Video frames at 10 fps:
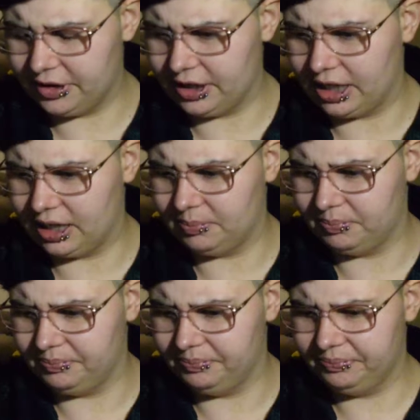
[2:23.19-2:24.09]

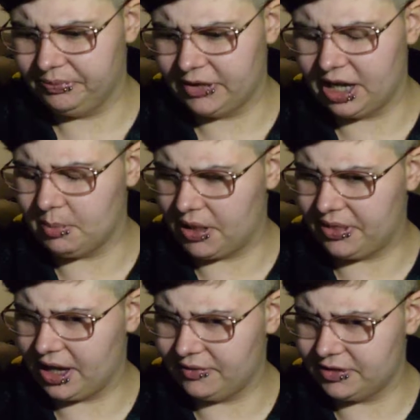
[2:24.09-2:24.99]
a month
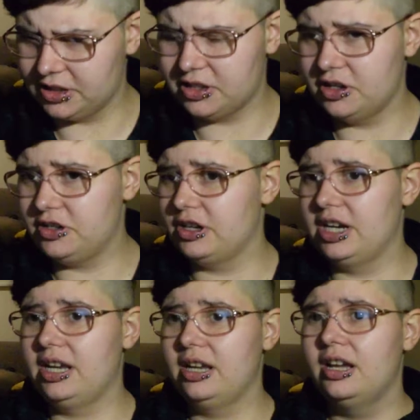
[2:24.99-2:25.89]
after the
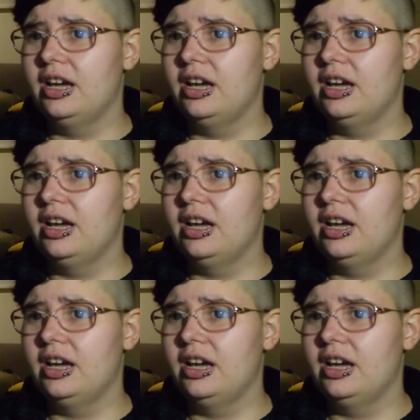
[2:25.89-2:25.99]
surgery,